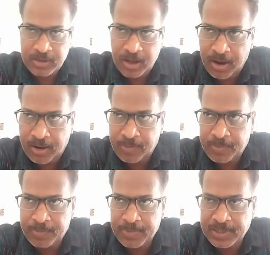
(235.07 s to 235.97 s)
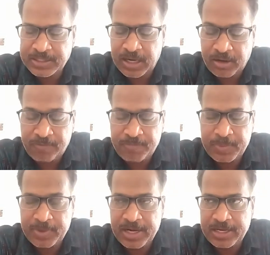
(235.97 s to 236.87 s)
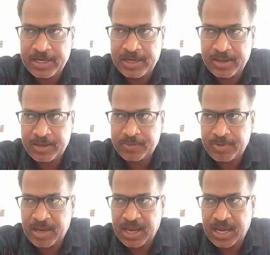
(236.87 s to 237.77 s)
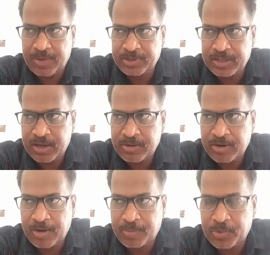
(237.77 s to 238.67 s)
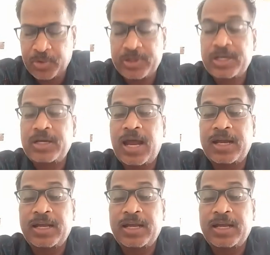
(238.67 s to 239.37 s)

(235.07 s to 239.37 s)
the majority of people in India having the protein and